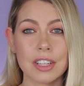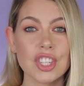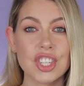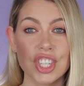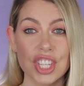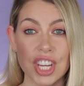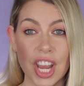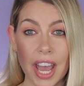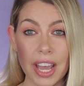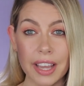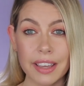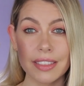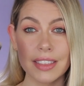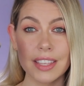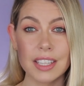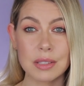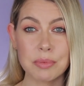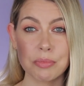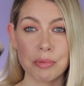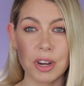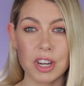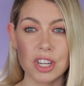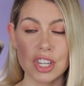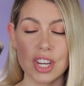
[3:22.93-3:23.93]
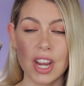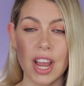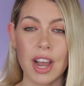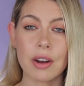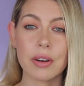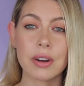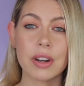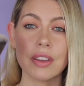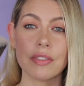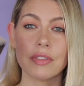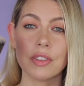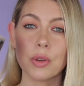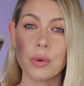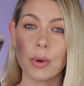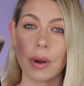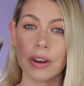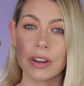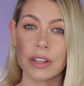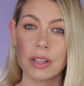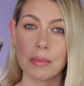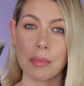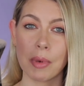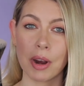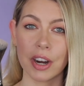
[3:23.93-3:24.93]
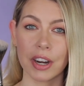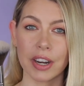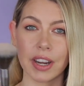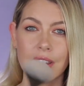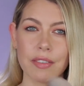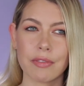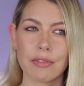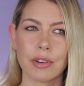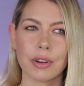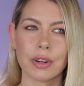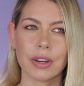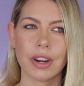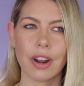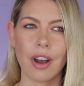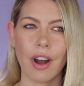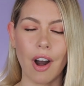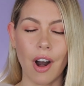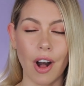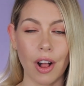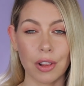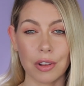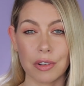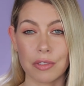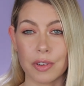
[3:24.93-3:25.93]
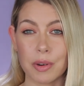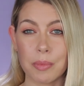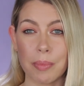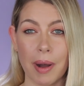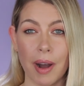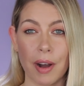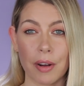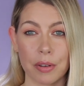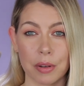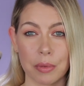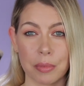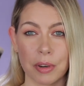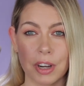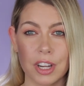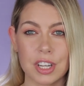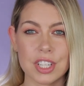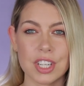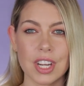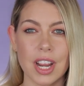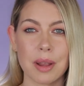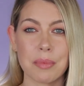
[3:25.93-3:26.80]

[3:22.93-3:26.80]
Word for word: Check this brush out if you are in the market for an all over powder brush.